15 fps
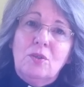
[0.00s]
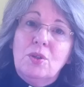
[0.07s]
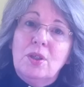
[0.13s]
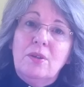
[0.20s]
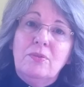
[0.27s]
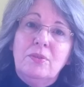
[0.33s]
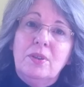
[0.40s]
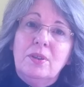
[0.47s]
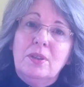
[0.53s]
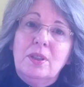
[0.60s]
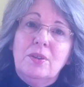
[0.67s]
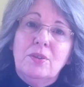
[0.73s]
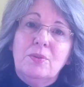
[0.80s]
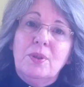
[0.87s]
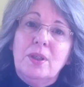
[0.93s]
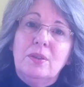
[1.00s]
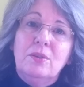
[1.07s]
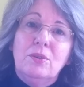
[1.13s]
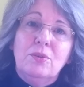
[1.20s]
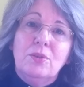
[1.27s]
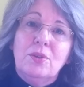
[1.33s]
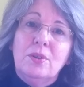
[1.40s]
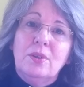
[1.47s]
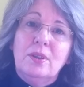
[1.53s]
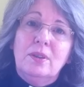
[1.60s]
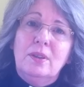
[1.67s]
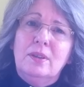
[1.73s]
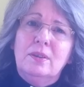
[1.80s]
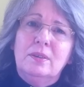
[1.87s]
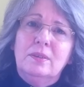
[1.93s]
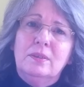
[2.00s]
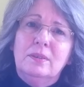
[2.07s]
Oh, definitely, because we had lots of colour.